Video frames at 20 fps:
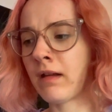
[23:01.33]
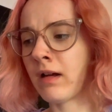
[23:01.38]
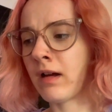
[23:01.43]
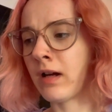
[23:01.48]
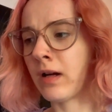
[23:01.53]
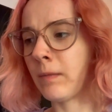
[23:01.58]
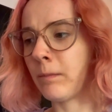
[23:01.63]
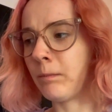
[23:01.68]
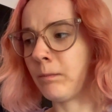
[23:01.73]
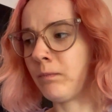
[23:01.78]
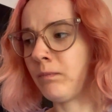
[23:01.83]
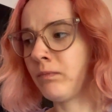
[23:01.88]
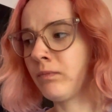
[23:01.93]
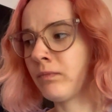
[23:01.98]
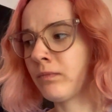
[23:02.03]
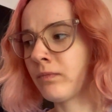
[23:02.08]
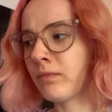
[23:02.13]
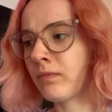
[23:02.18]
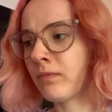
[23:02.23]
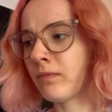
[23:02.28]
um,
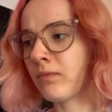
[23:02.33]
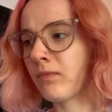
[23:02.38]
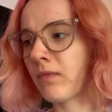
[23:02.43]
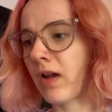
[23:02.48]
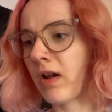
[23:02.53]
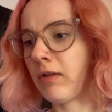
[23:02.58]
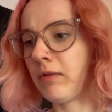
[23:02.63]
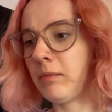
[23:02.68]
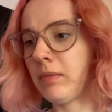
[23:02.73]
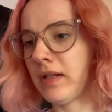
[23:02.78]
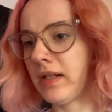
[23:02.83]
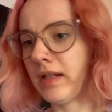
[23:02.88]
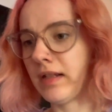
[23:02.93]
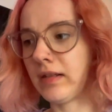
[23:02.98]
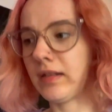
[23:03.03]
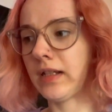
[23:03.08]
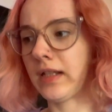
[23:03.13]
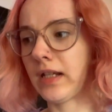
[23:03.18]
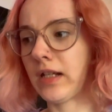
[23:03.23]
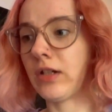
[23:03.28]
I would be
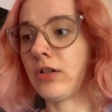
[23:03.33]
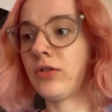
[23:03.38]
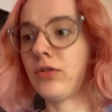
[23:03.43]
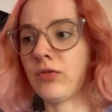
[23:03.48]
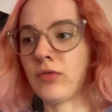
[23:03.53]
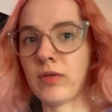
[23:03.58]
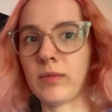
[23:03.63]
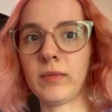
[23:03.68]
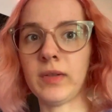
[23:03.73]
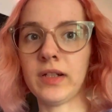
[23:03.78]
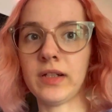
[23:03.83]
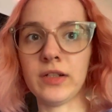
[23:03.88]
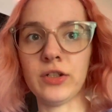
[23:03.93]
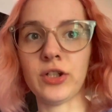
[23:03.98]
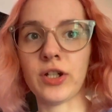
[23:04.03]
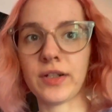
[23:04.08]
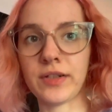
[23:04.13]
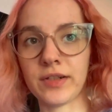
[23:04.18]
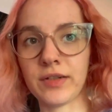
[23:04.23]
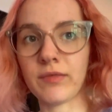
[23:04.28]
like extremely
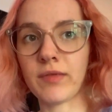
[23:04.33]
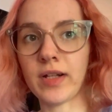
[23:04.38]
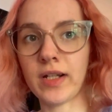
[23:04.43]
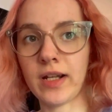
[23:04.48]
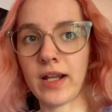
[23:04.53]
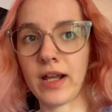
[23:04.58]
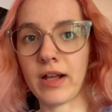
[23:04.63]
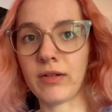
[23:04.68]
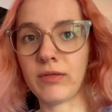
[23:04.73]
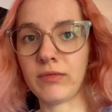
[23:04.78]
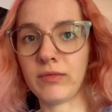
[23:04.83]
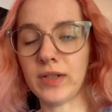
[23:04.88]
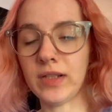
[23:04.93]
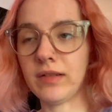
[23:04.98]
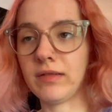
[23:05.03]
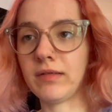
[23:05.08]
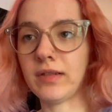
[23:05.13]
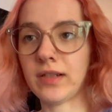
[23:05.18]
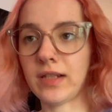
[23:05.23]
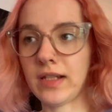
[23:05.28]
congested right now and
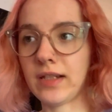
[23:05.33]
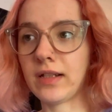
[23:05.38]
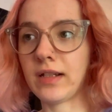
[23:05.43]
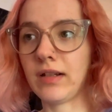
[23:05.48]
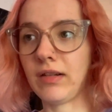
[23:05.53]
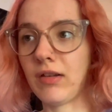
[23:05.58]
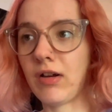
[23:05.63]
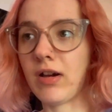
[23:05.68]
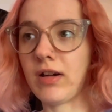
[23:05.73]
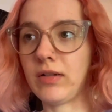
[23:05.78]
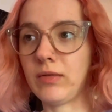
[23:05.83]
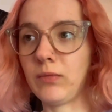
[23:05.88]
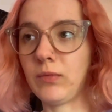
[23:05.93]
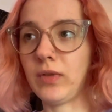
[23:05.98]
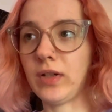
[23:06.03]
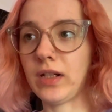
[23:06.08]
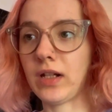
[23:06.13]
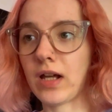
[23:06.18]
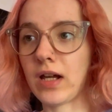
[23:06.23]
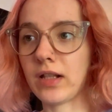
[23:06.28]
sneezing a lot and
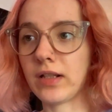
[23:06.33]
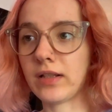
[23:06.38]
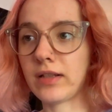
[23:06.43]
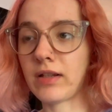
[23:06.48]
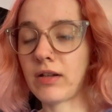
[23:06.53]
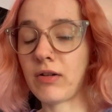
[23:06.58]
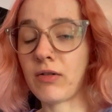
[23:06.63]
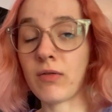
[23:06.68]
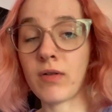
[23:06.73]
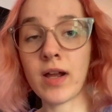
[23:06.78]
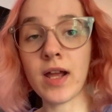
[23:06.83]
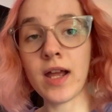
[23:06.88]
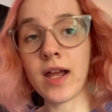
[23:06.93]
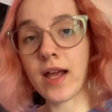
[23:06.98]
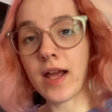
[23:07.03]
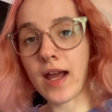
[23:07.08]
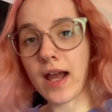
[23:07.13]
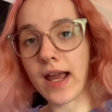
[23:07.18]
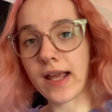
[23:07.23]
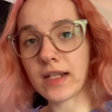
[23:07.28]
whatnot. So
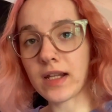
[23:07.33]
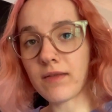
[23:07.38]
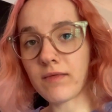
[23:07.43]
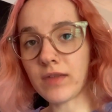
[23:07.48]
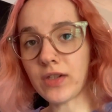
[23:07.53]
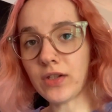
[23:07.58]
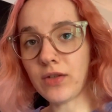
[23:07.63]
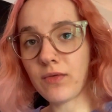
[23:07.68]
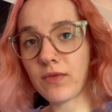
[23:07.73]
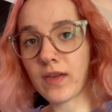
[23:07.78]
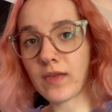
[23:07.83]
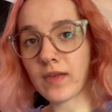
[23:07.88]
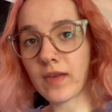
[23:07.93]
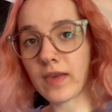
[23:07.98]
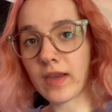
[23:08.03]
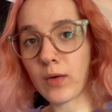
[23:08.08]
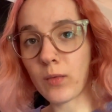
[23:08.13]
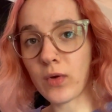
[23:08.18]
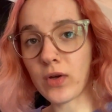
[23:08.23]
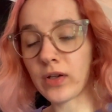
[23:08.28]
I definitely do think that
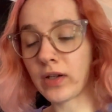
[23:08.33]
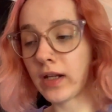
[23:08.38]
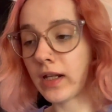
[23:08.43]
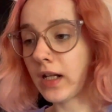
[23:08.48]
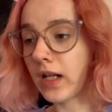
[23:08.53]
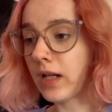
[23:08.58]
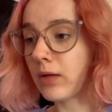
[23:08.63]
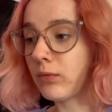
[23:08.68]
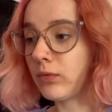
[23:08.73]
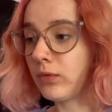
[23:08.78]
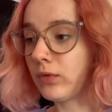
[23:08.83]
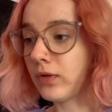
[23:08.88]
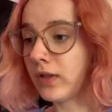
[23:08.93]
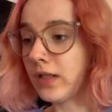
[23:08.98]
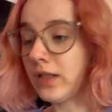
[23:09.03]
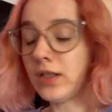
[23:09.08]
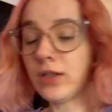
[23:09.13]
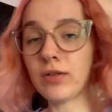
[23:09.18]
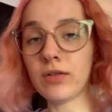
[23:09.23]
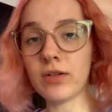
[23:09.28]
they work, and I will
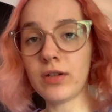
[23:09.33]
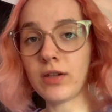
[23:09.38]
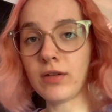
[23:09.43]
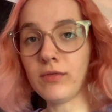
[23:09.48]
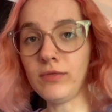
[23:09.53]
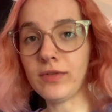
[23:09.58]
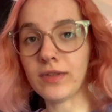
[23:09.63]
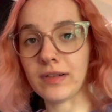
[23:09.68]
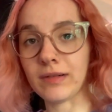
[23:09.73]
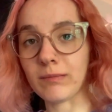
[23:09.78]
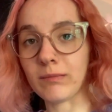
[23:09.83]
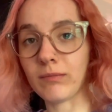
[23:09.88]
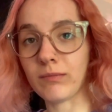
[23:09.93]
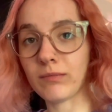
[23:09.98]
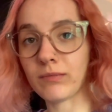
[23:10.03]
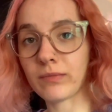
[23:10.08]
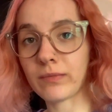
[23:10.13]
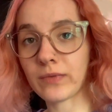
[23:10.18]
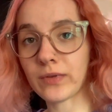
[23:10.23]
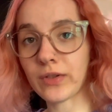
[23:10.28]
continue to use them.
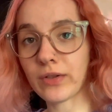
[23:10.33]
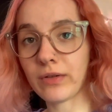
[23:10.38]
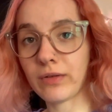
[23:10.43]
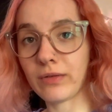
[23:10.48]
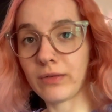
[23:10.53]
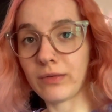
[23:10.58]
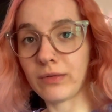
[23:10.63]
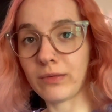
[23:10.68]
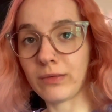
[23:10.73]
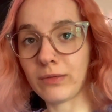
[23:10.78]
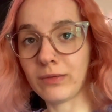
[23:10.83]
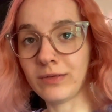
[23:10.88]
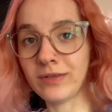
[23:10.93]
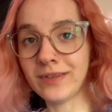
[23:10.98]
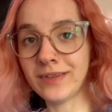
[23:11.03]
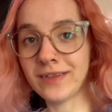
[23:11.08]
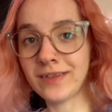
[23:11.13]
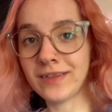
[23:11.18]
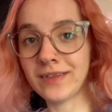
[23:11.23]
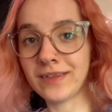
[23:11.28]
So
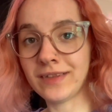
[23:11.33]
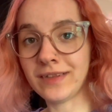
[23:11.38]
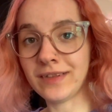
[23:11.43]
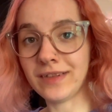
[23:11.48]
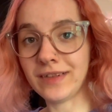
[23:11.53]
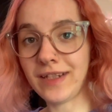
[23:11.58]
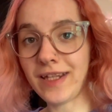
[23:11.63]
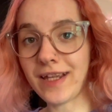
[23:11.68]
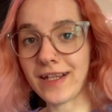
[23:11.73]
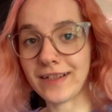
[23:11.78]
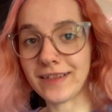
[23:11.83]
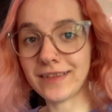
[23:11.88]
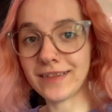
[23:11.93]
yeah,